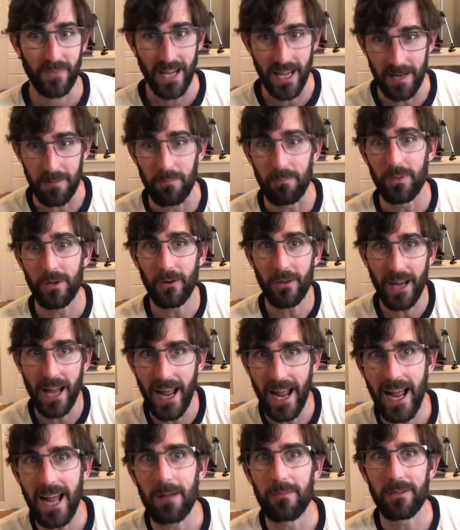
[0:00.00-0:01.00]
and build a
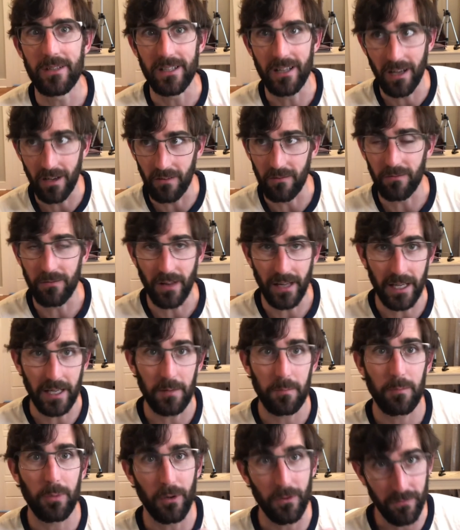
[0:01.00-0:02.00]
habit of
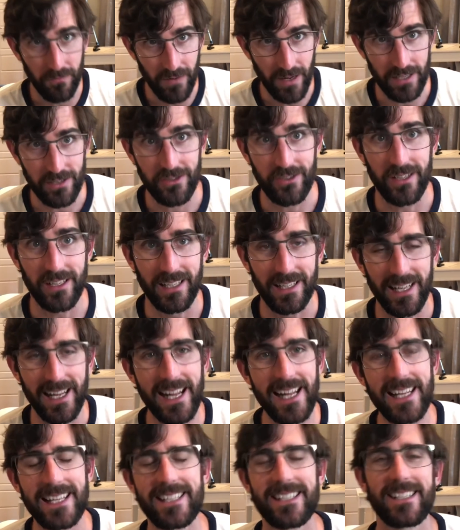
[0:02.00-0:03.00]
like perfection
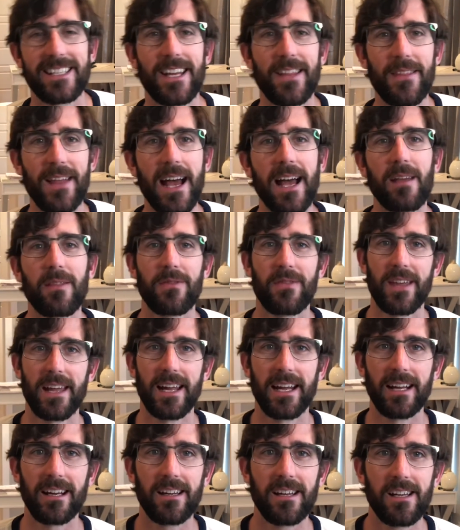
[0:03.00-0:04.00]
into that
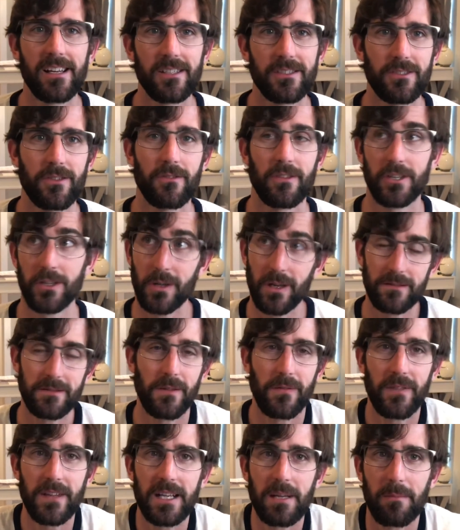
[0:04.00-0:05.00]
thing so that you don't have to
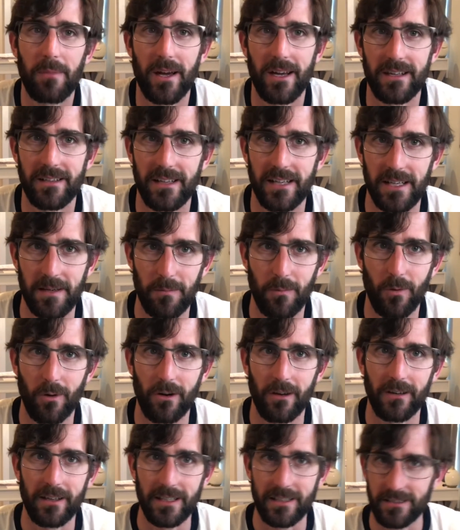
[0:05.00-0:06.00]
think about it
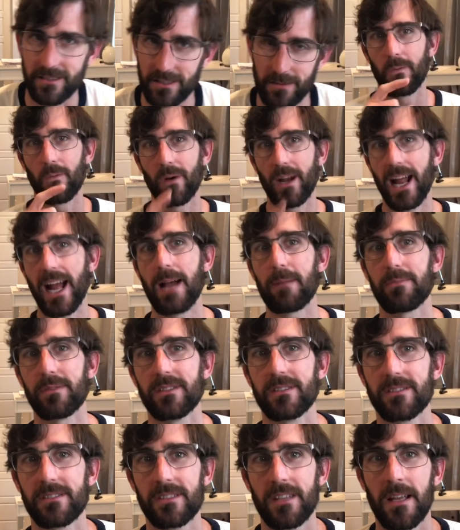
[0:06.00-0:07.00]
anymore. It just what
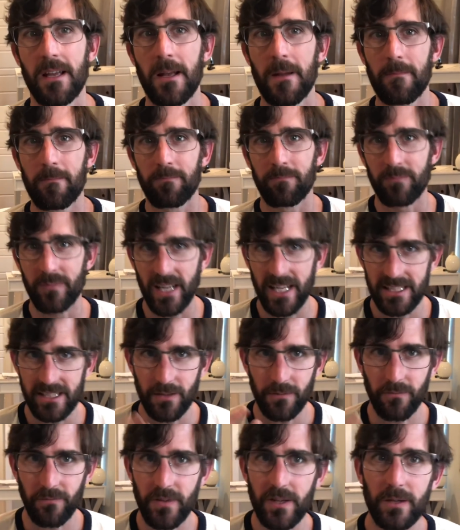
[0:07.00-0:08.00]
happens is
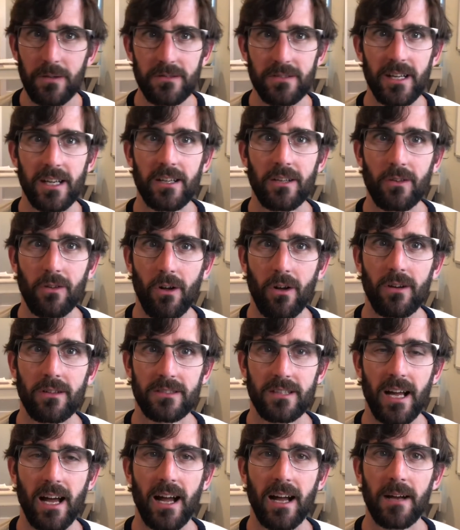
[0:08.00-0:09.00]
it feels like a long
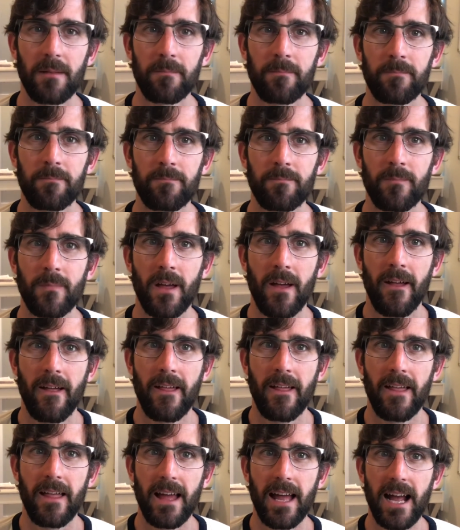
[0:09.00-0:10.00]
time
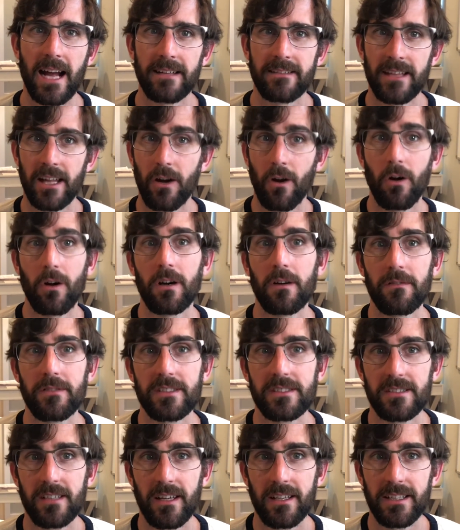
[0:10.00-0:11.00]
and then all of a
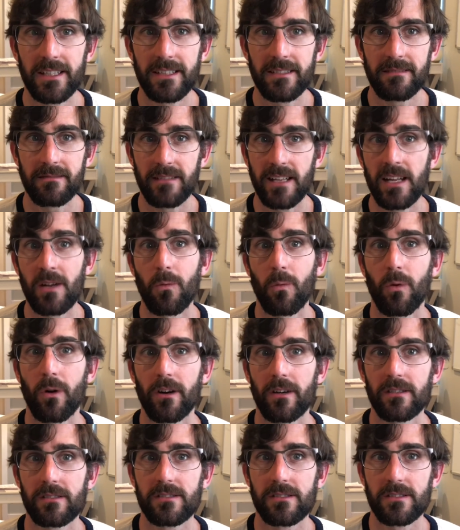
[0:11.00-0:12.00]
sudden it
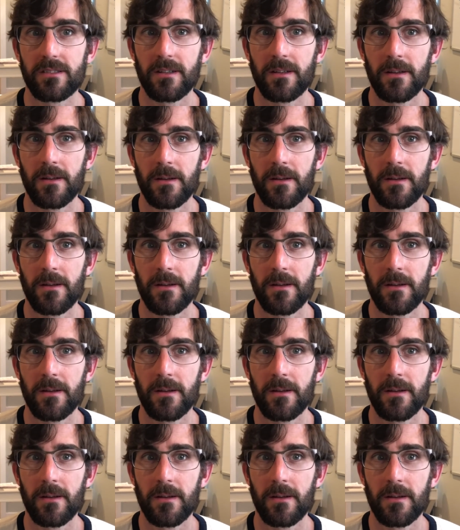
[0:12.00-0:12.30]
works.